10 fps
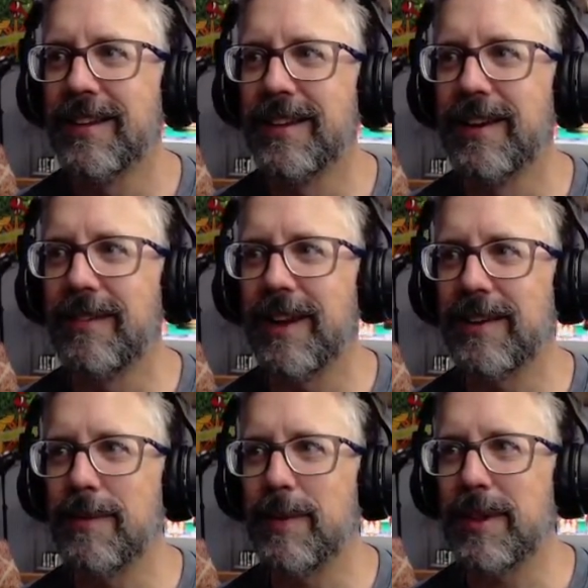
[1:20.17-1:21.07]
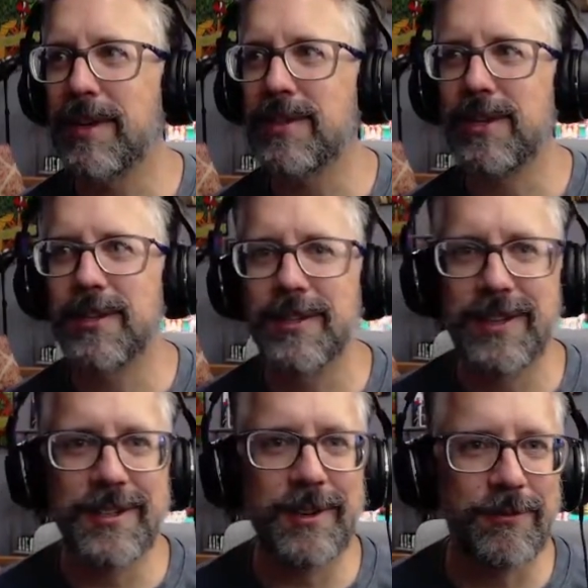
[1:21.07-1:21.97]
around him. But there's
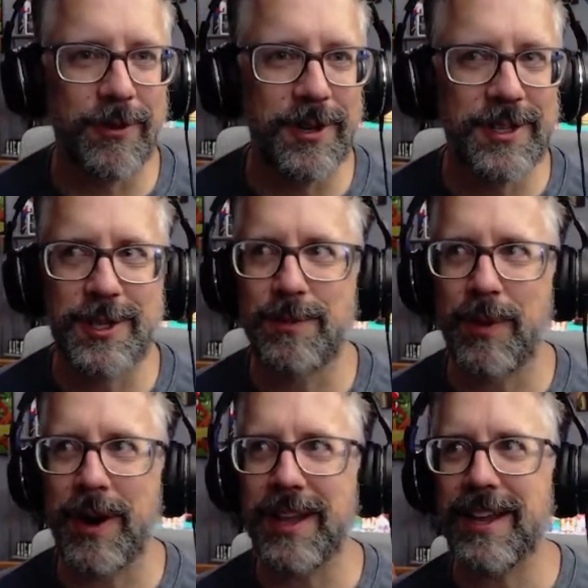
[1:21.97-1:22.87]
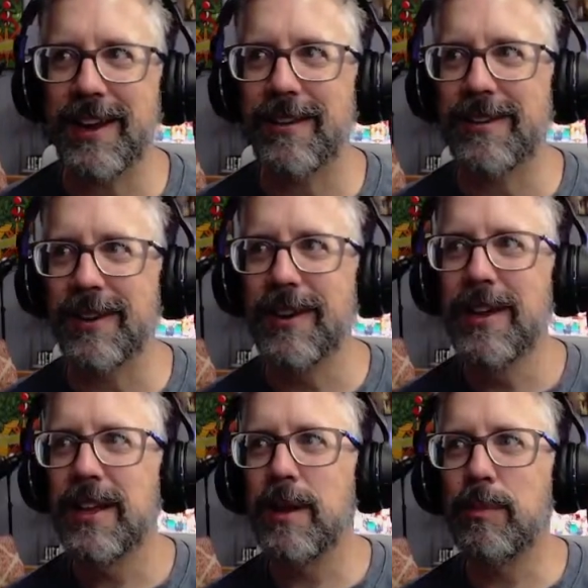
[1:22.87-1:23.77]
your forest sprite character,
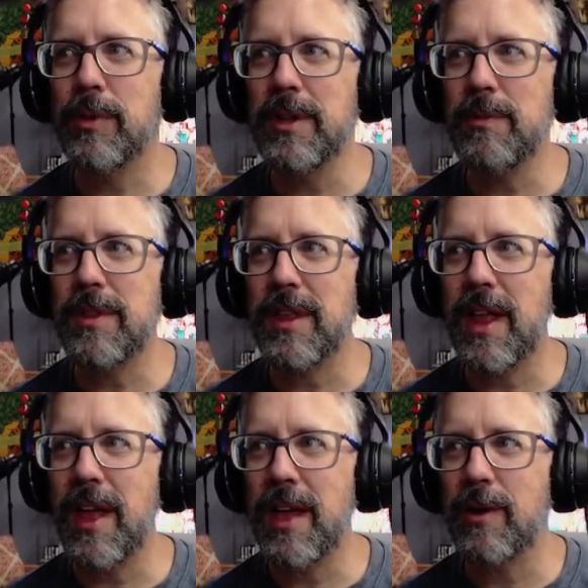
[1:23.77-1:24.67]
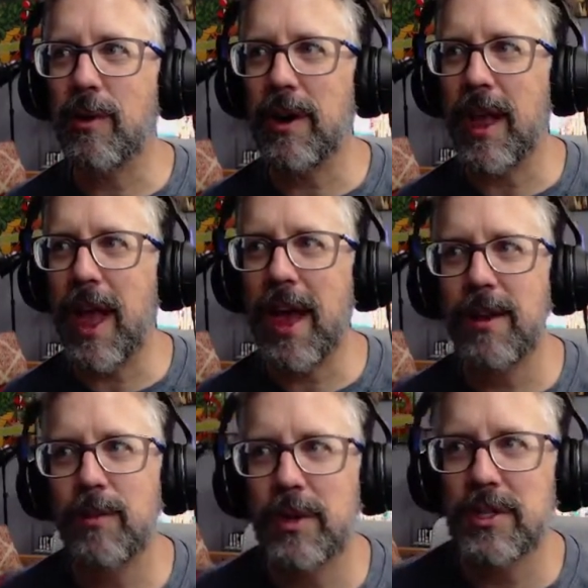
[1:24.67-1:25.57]
complete with acorn hat,
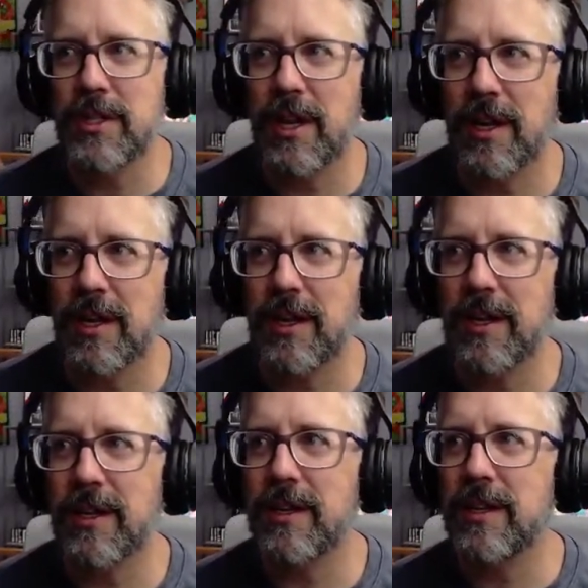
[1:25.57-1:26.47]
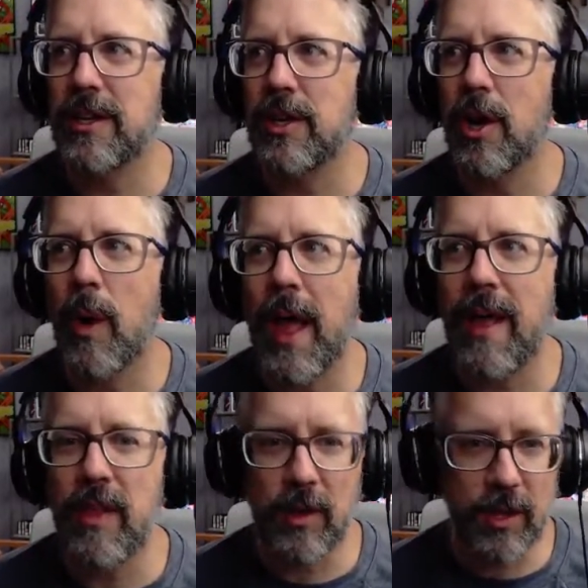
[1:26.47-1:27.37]
which, I had
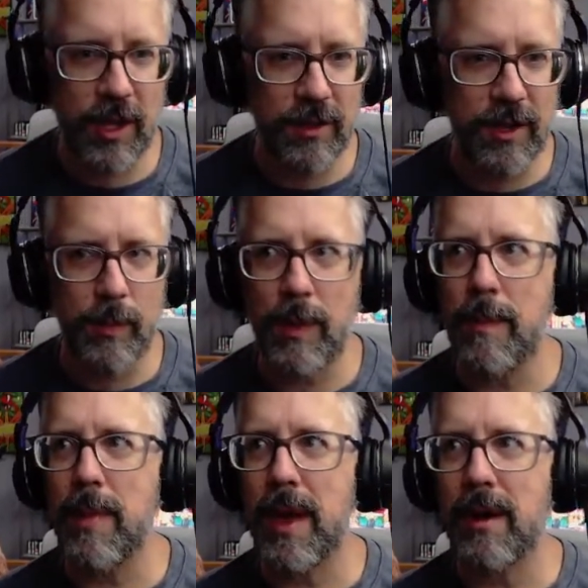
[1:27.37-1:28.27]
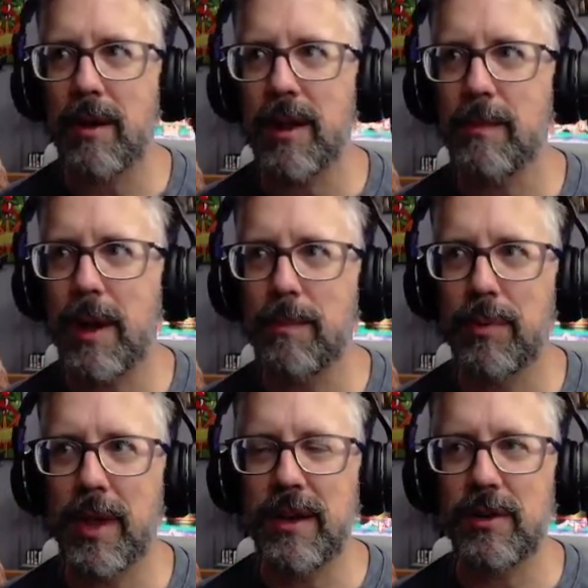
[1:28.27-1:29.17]
that looking a little bit better in my
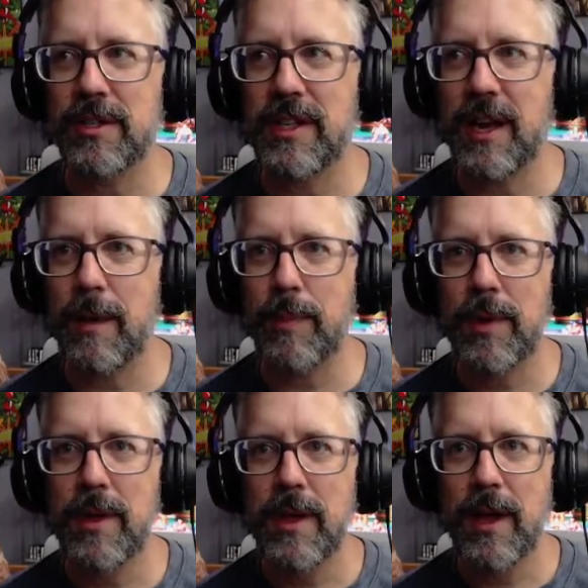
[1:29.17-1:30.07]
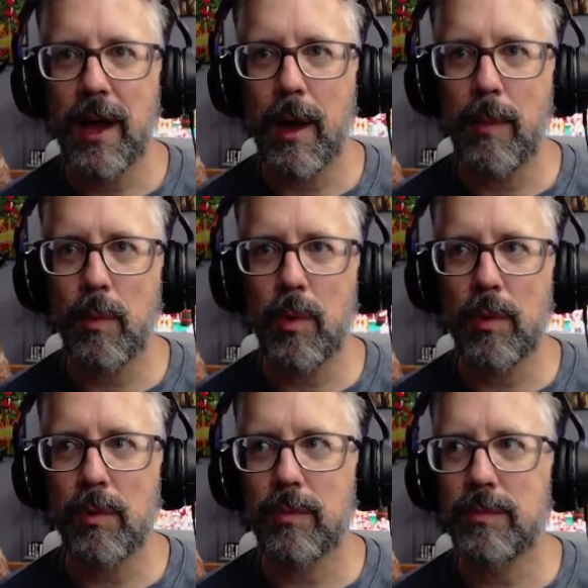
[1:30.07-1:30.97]
Blender setup. But
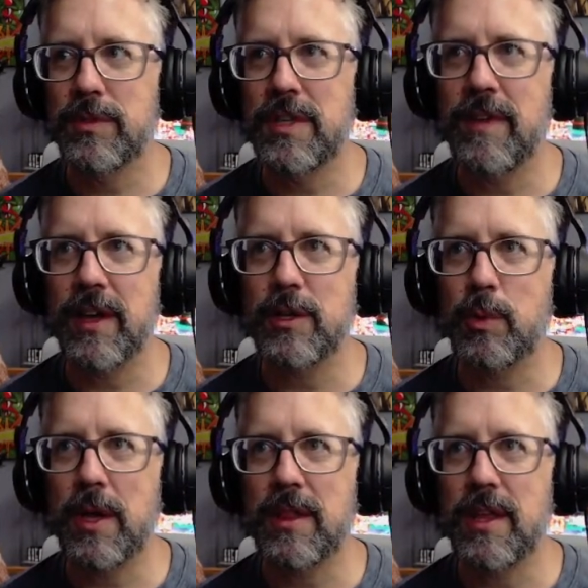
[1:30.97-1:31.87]
we'll see if I can tweak